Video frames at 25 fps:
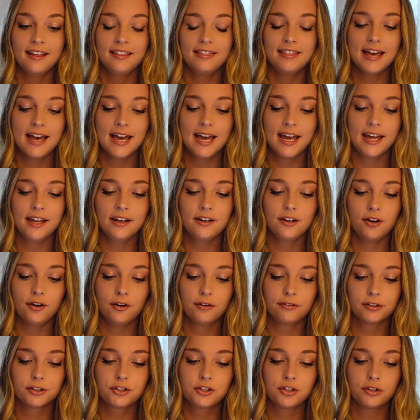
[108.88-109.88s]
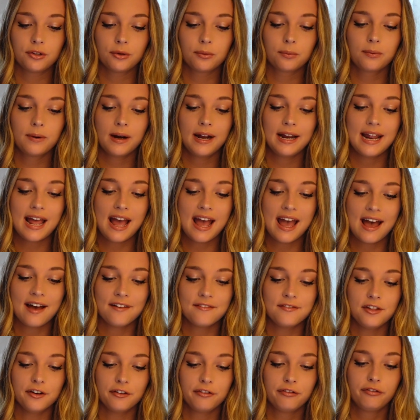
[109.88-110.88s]
Then over to the right, I
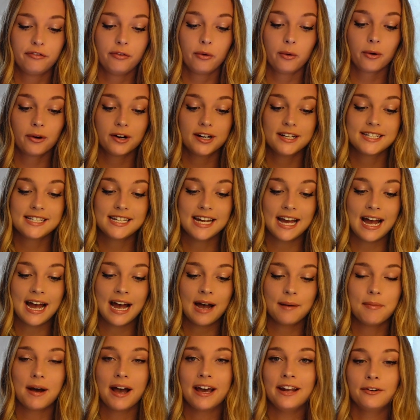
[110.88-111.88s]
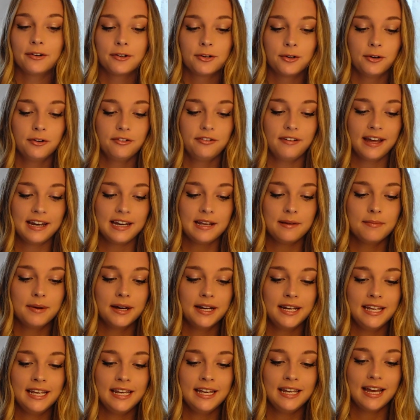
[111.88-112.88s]
have the Forest app. I don't know if
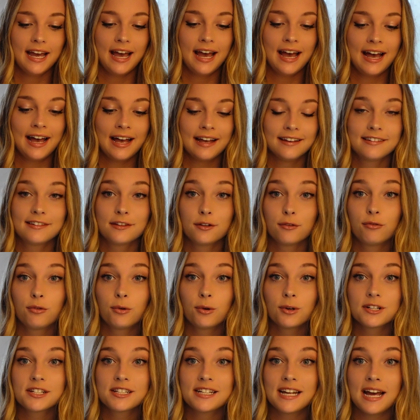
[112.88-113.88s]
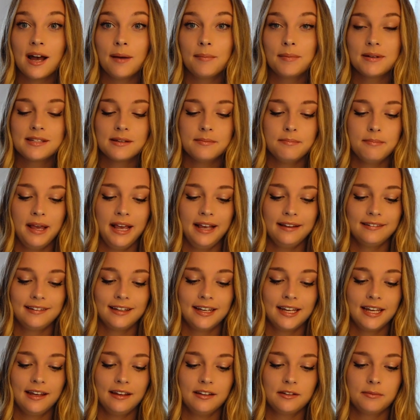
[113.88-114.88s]
anybody has the Forest app. It's
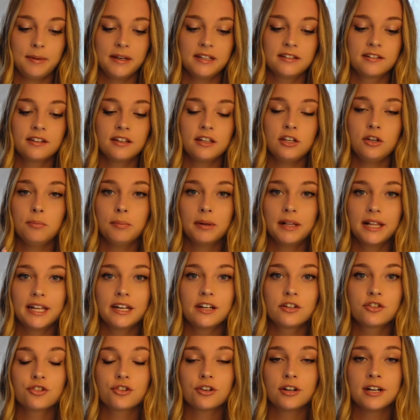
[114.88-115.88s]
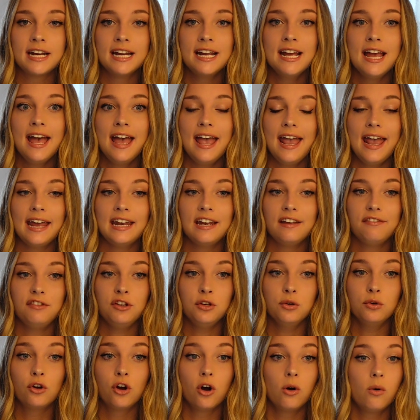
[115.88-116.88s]
amazing. It's basically you plant a tree, and if
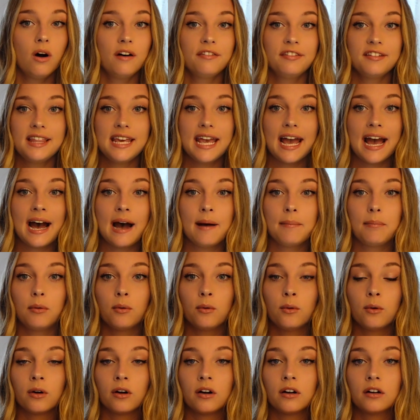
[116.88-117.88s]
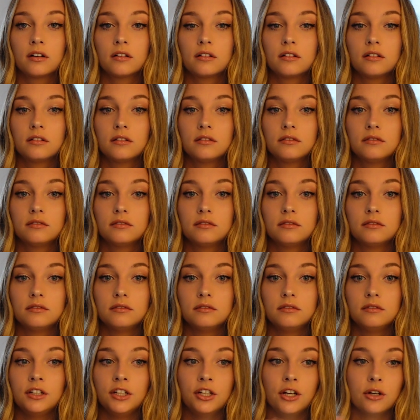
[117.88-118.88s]
you go off of the app or,
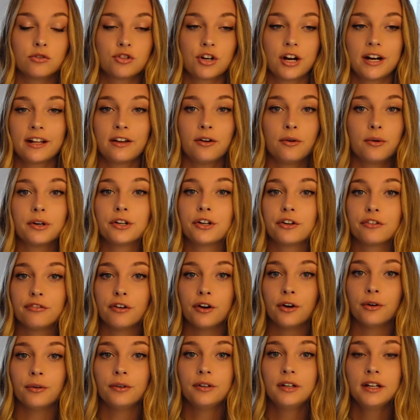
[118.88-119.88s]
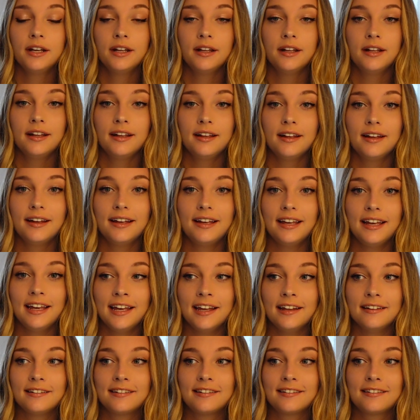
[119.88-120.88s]
try to go on your phone,
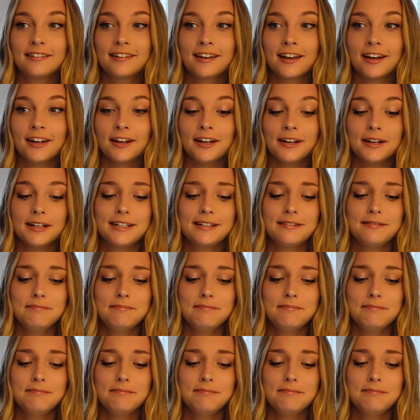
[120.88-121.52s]
it's gonna